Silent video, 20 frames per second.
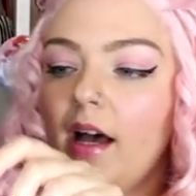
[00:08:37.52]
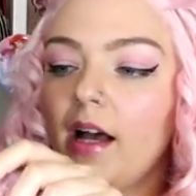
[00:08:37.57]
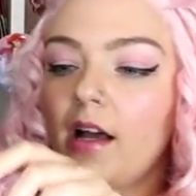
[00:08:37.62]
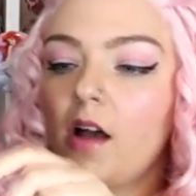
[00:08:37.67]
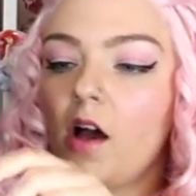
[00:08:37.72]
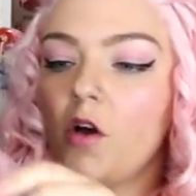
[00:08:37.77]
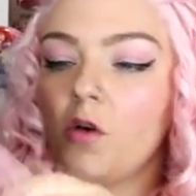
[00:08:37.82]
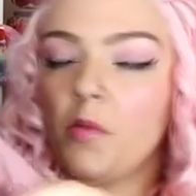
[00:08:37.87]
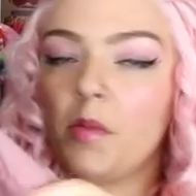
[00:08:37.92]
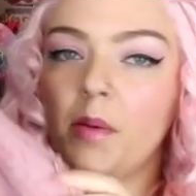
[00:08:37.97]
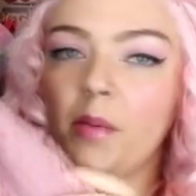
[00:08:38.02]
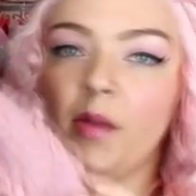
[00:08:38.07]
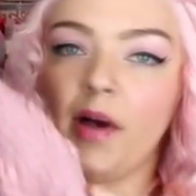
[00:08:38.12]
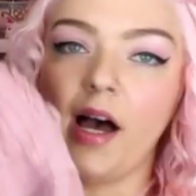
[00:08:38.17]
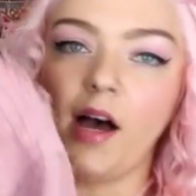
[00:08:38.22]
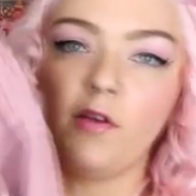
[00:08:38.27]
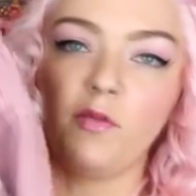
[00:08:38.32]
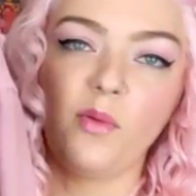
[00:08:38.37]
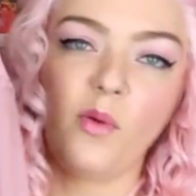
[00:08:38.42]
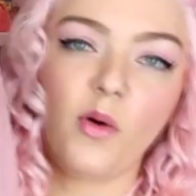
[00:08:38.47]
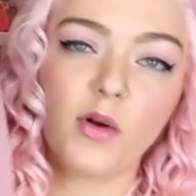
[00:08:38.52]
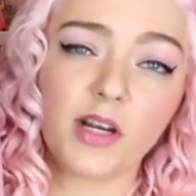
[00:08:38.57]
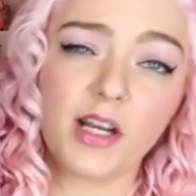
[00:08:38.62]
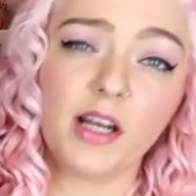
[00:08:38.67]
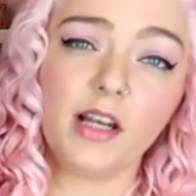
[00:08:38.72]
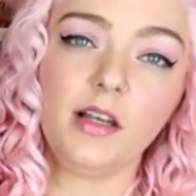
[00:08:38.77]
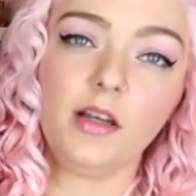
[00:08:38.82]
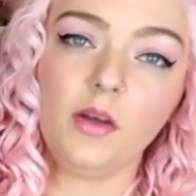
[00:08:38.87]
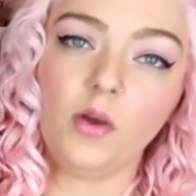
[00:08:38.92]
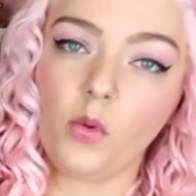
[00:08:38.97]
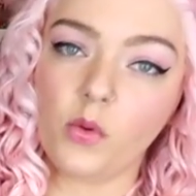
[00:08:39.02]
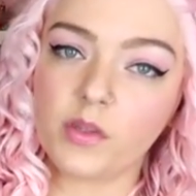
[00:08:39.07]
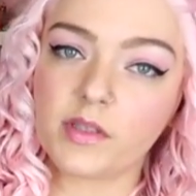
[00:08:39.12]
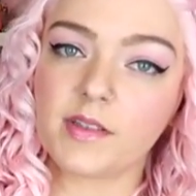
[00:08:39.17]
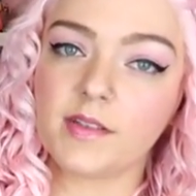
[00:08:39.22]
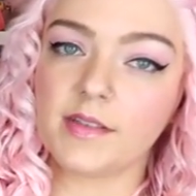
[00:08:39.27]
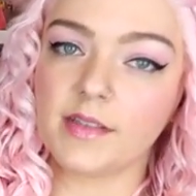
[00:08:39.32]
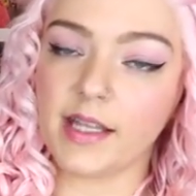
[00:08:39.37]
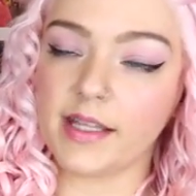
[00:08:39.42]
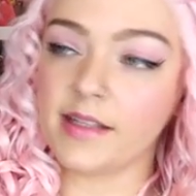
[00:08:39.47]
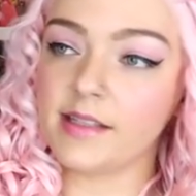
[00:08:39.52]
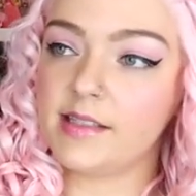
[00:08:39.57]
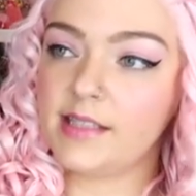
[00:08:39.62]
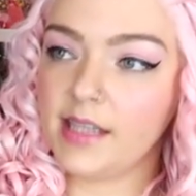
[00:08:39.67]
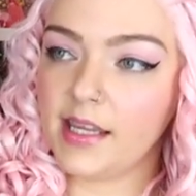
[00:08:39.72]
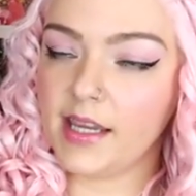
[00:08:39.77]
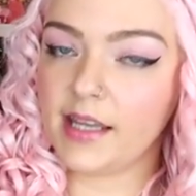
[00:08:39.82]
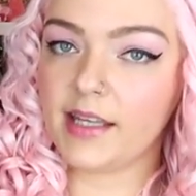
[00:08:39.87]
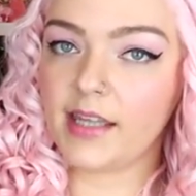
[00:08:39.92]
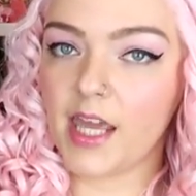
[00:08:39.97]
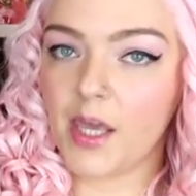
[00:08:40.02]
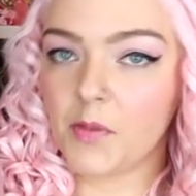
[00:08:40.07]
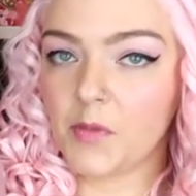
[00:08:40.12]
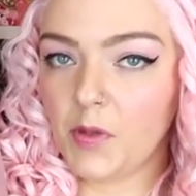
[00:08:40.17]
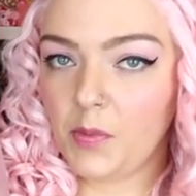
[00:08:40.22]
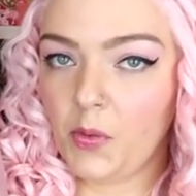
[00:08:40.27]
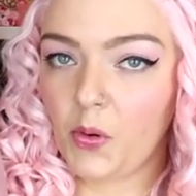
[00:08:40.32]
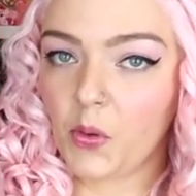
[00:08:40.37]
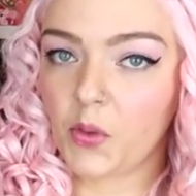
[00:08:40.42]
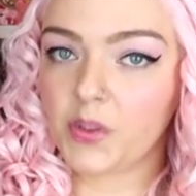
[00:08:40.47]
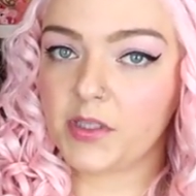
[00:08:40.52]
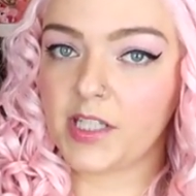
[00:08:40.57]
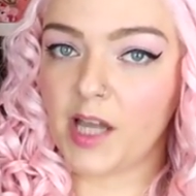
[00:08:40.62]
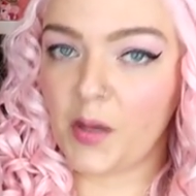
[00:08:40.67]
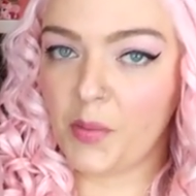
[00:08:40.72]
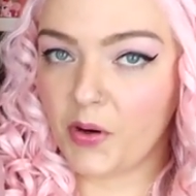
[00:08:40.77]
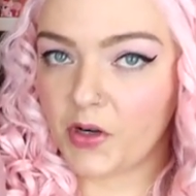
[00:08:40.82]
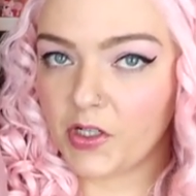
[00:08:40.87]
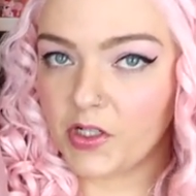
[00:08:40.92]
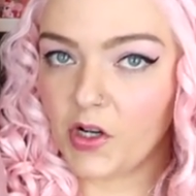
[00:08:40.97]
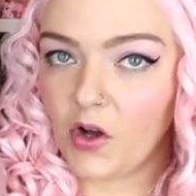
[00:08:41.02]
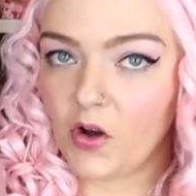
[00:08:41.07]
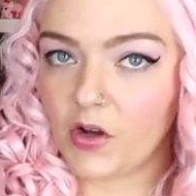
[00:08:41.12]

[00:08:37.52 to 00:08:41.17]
I can't remember. I've worn it loads since like the day it came in the post, I put it